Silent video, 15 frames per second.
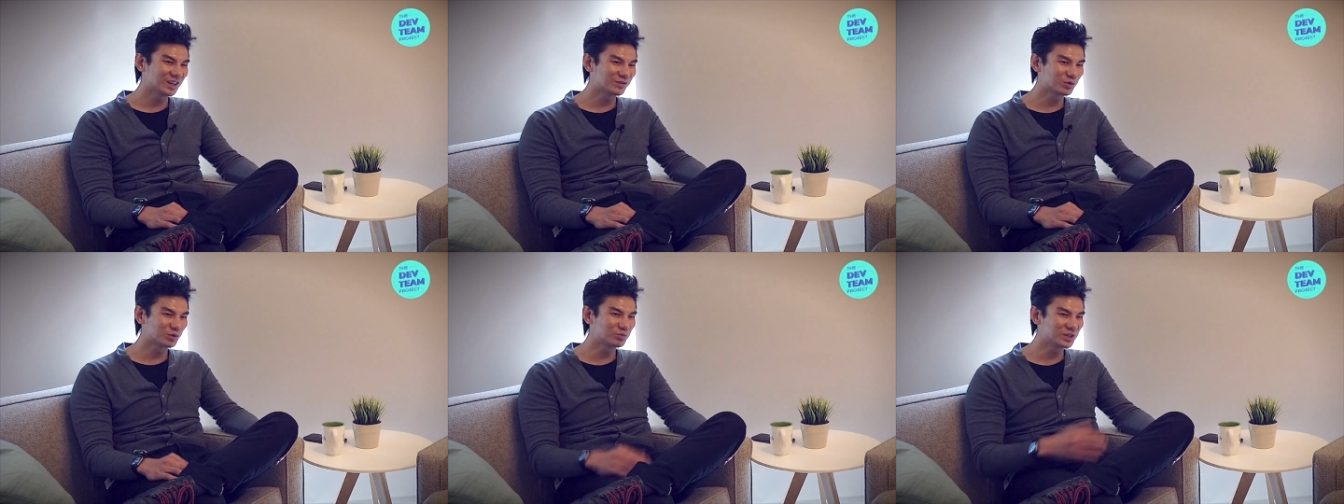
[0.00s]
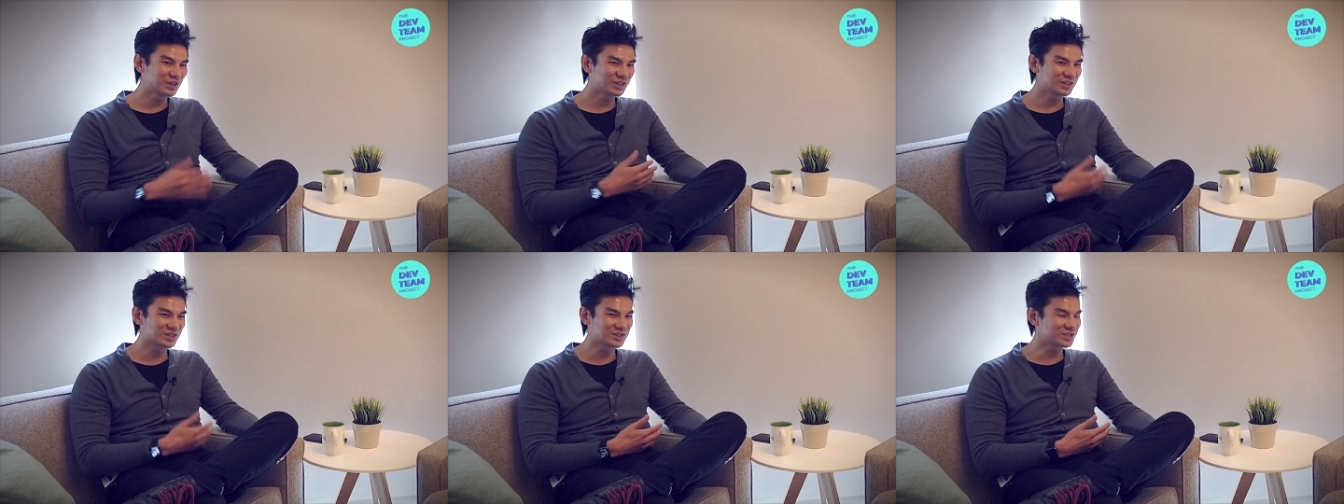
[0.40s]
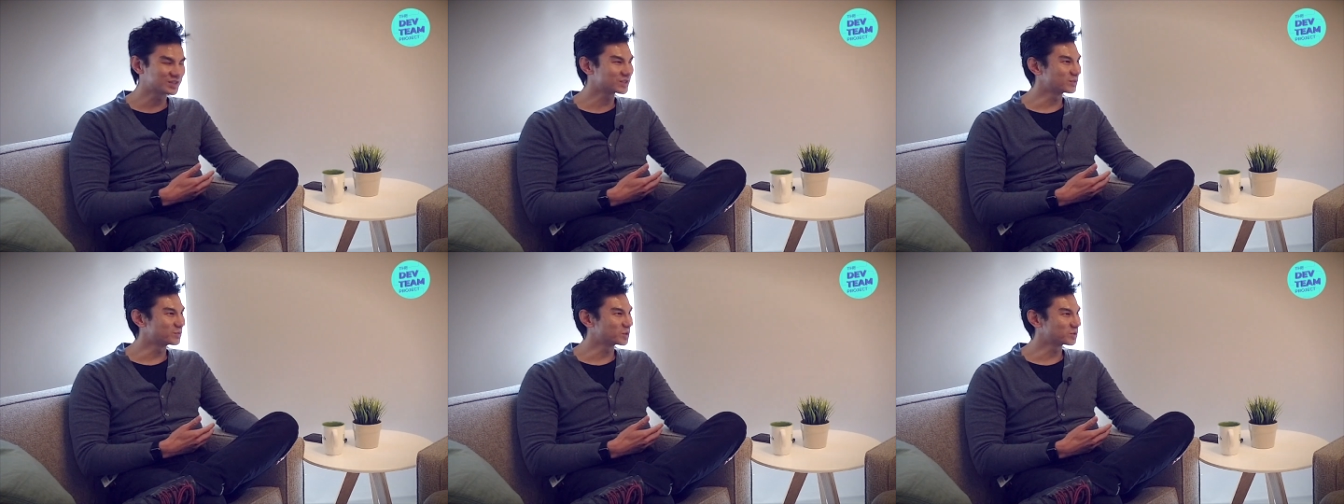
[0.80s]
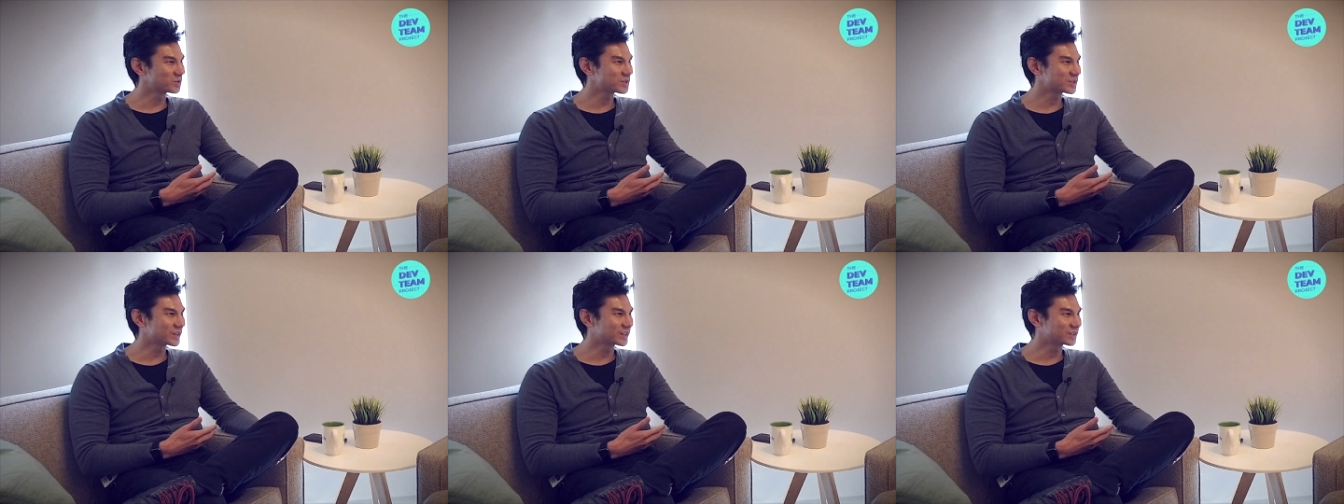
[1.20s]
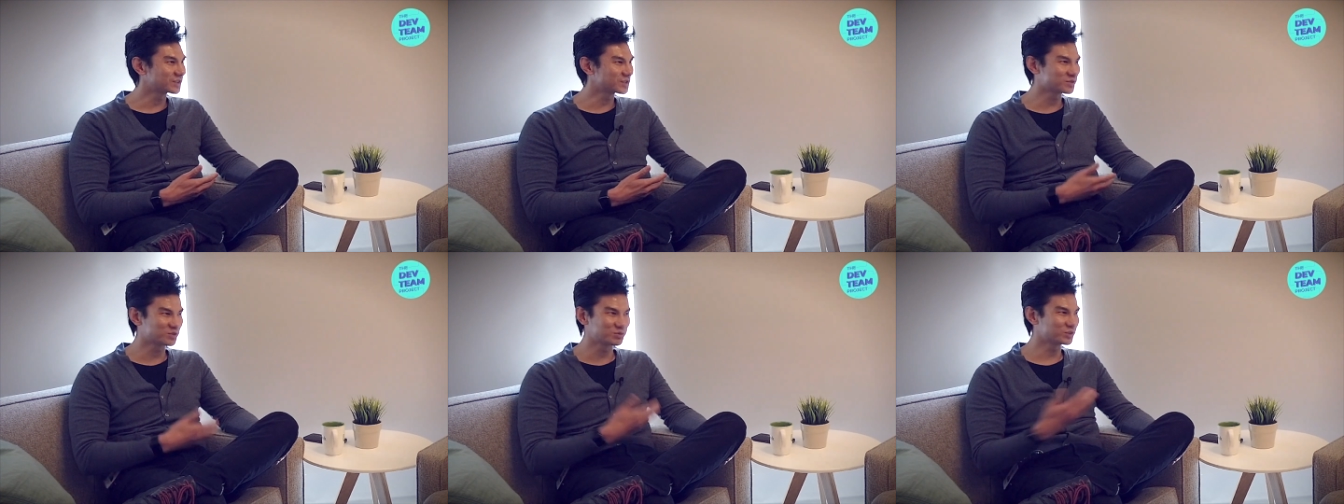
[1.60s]
For me, this is the most
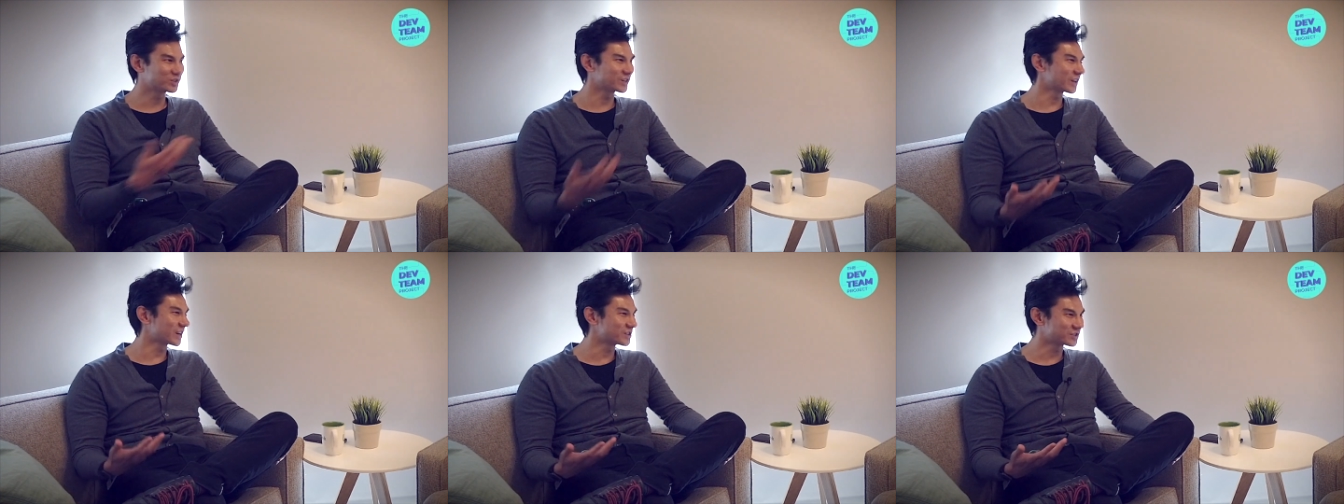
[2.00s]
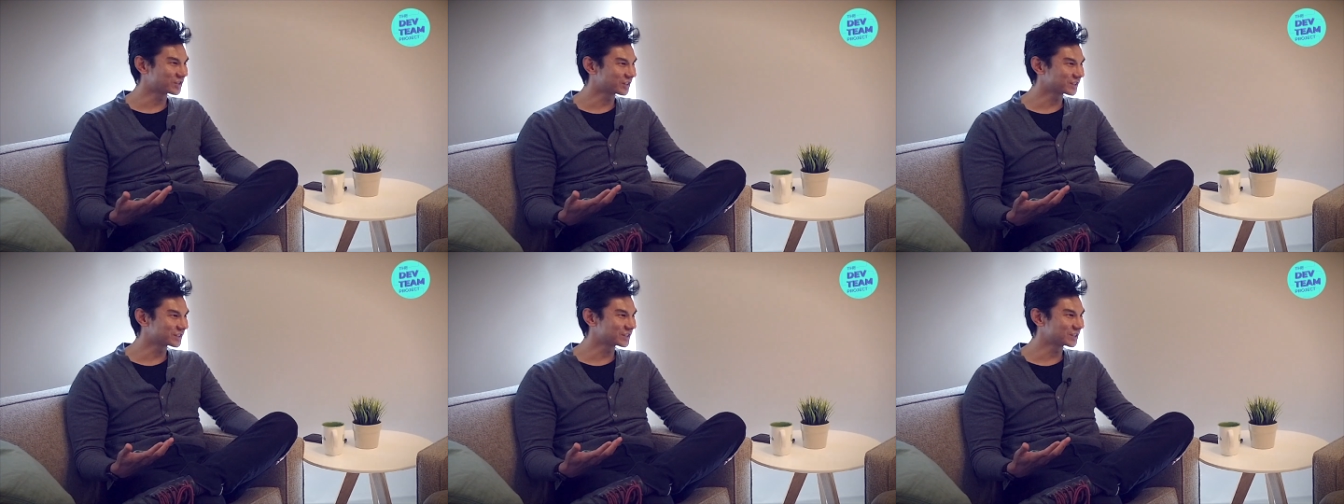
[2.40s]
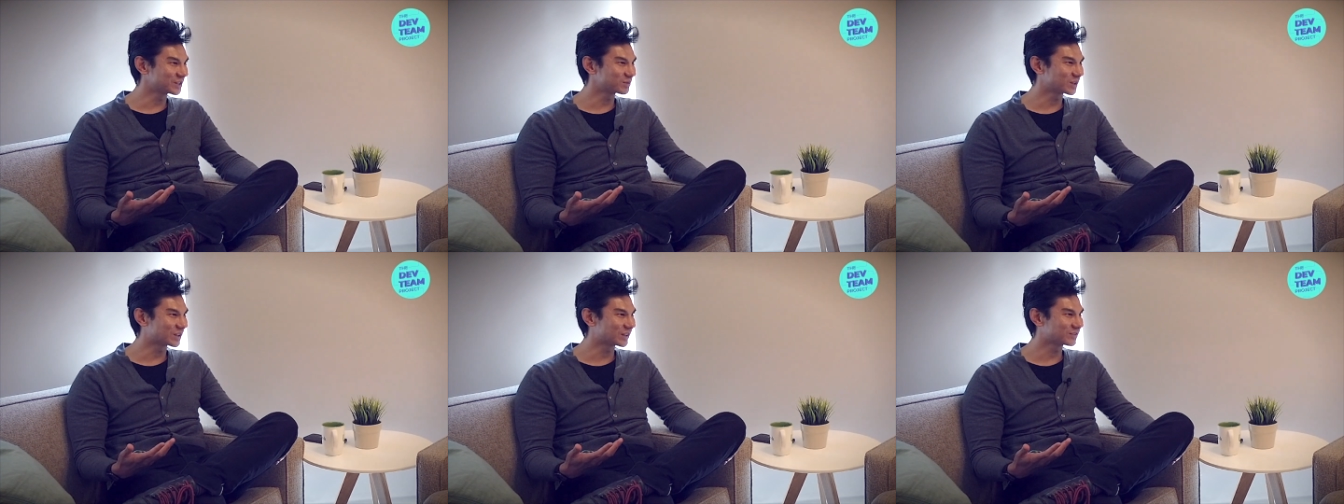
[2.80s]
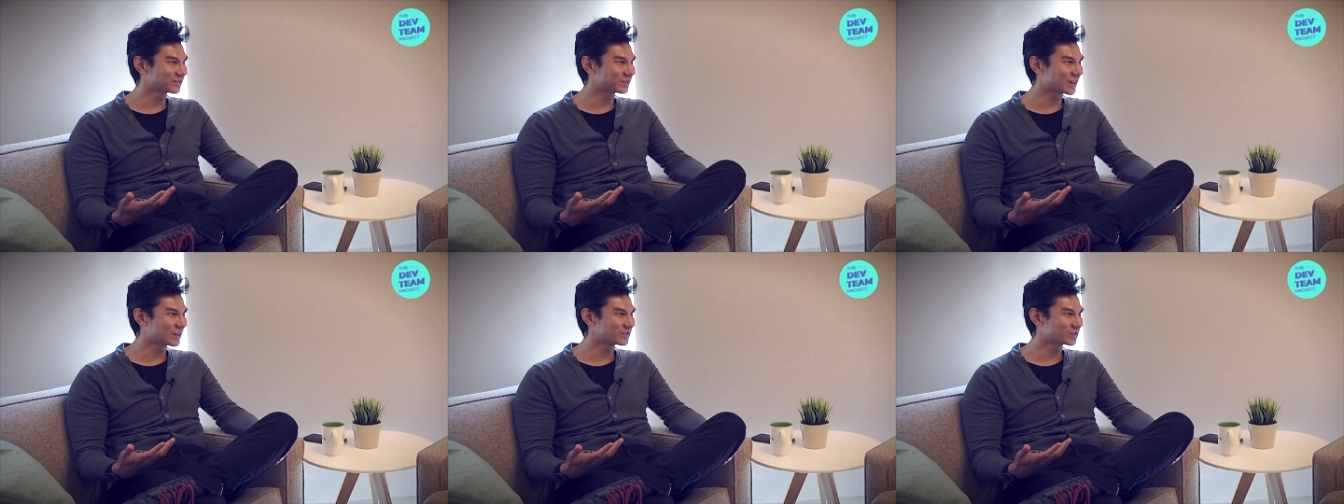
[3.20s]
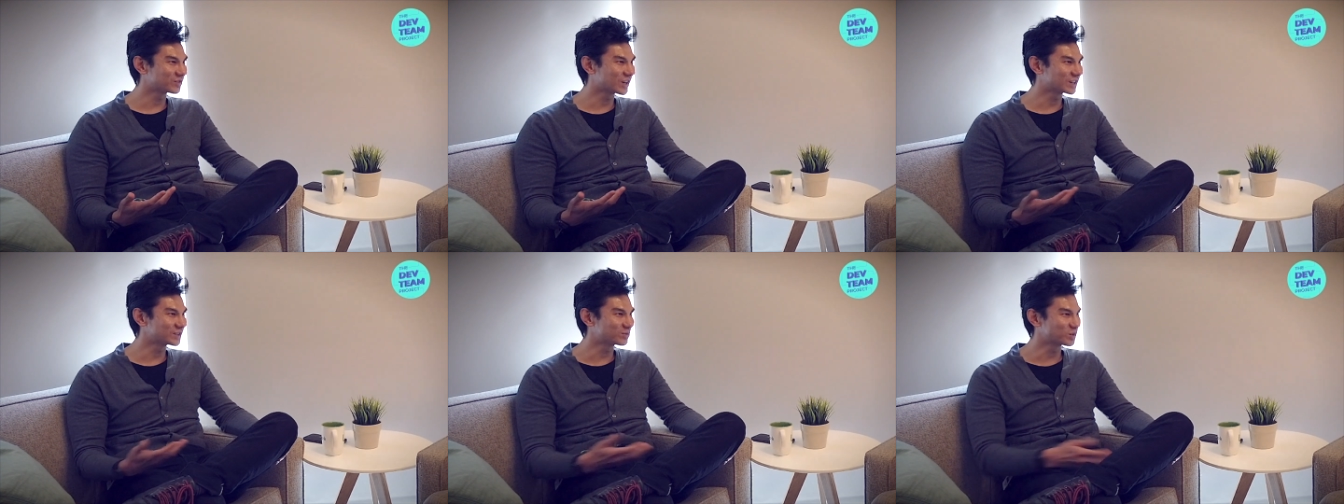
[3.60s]
distributed engineering team that I've
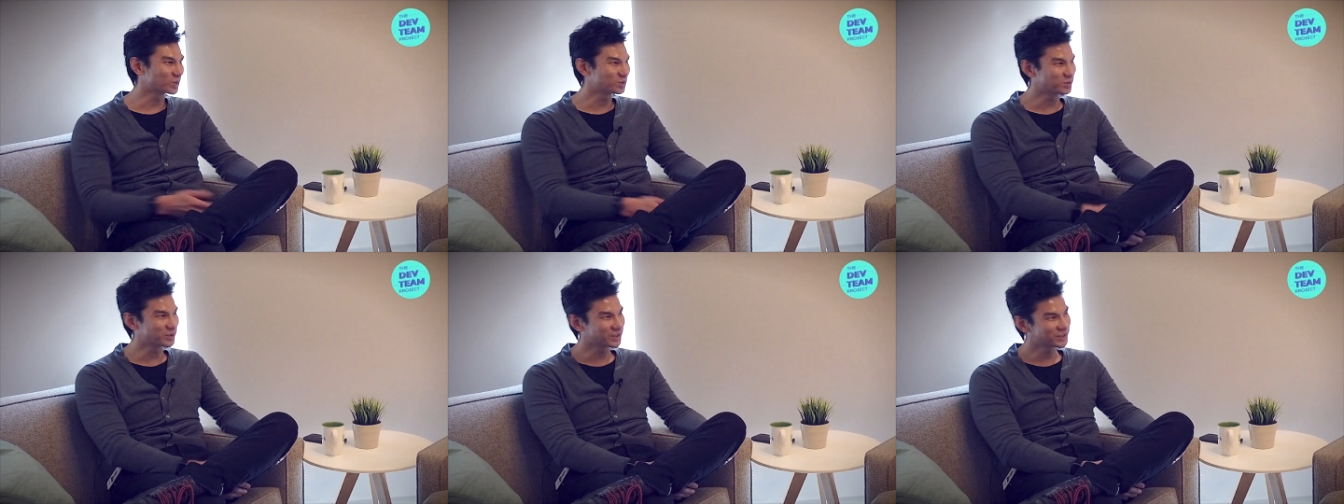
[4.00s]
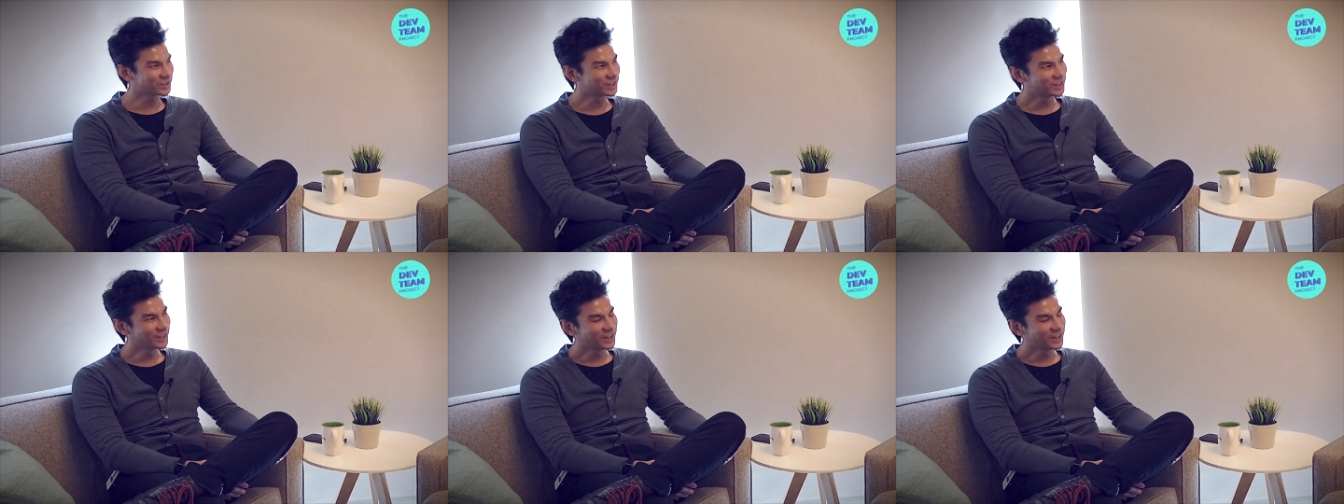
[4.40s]
ever had to work with,